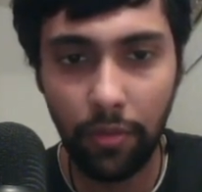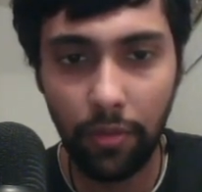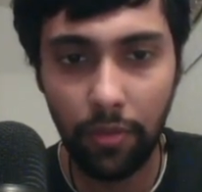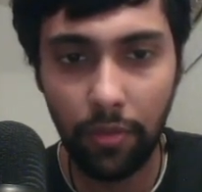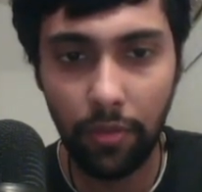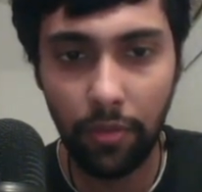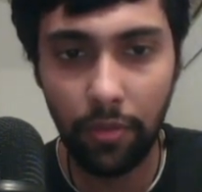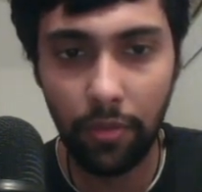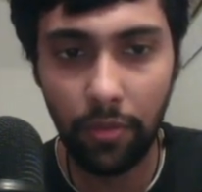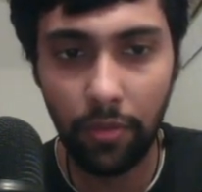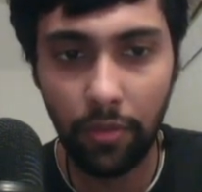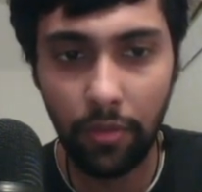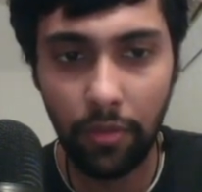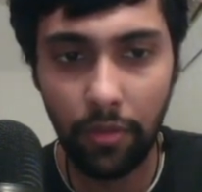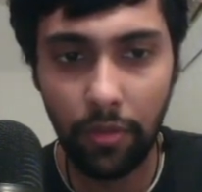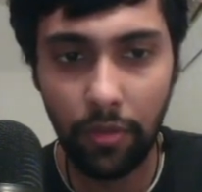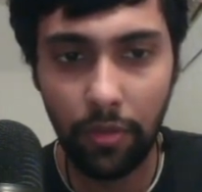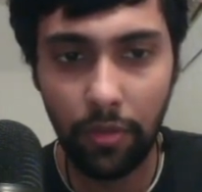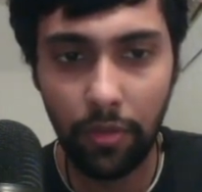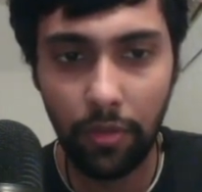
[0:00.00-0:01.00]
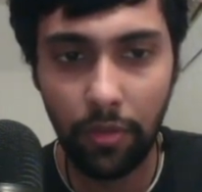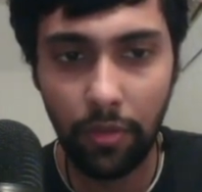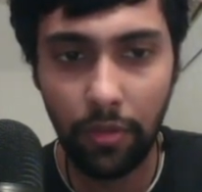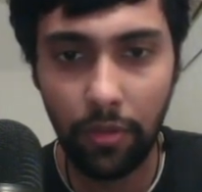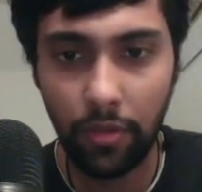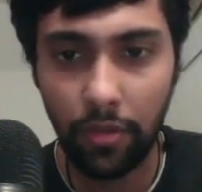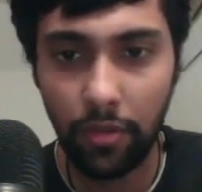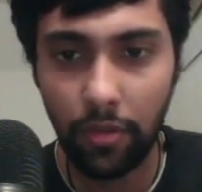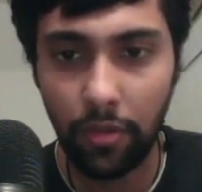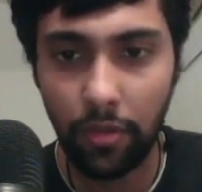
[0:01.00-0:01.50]

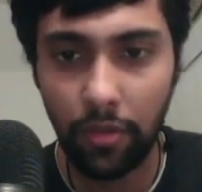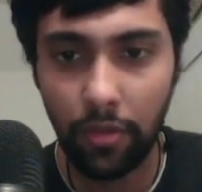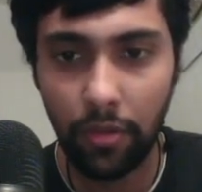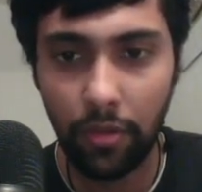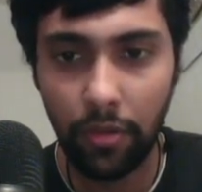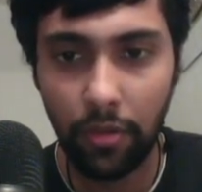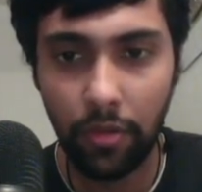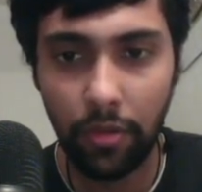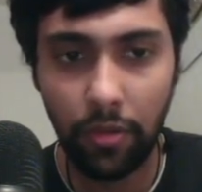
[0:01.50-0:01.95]
(no one is talking)